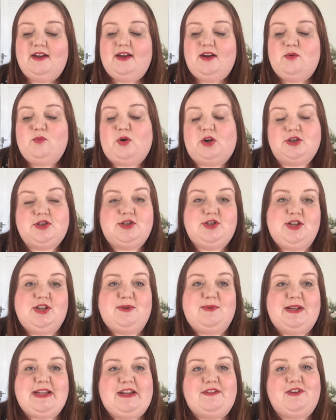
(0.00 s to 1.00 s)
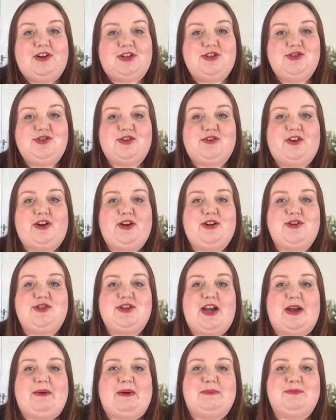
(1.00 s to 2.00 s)
what to do when you've lost your
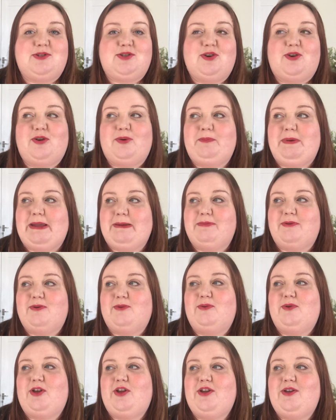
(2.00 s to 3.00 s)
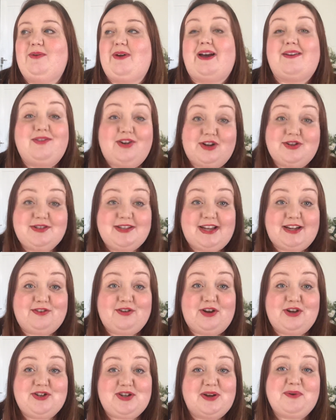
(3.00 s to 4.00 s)
CroJo, I'm sure people who have lost their
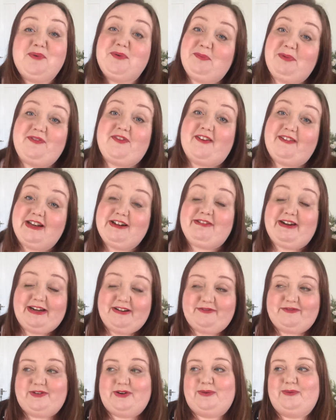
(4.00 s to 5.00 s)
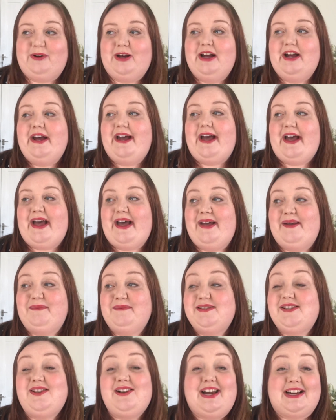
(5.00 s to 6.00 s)
CroJo would be very grateful.
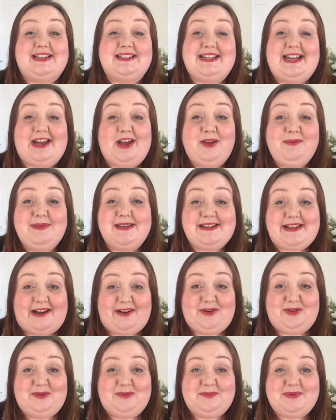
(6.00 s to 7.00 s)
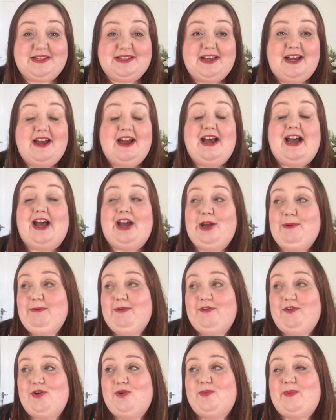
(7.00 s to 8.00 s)
So like I say, I hope this helps. I hope
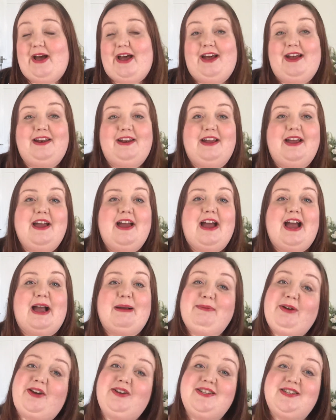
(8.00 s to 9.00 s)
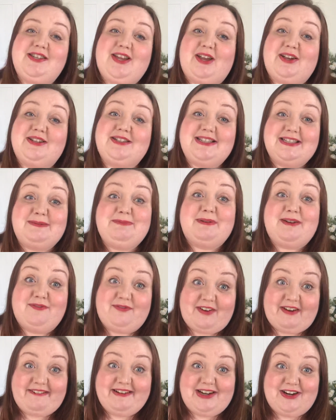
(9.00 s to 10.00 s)
you're all well. I'm going to go because this has been a
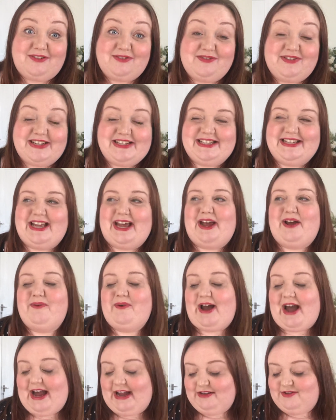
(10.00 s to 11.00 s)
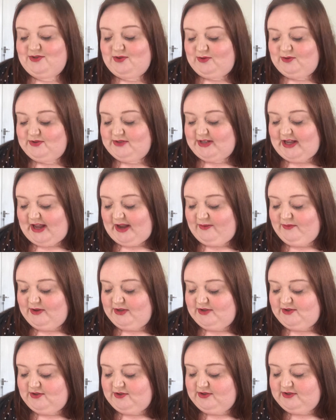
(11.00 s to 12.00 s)
very long video, and also the
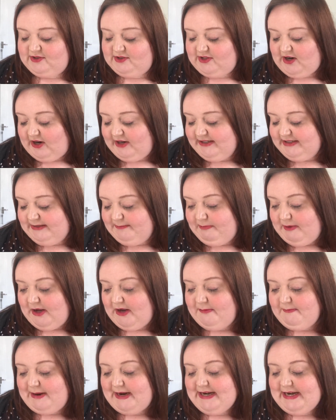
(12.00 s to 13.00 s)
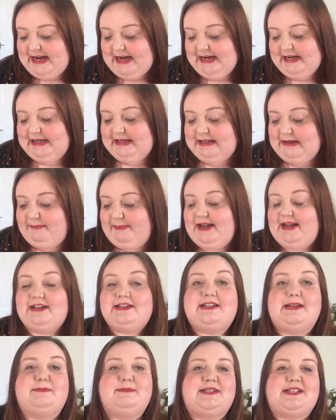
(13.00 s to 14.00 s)
sun's starting to burn my knee a little
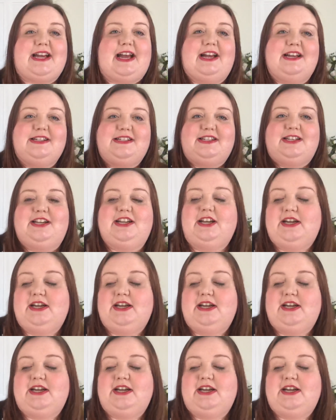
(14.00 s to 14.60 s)
bit. I'm sat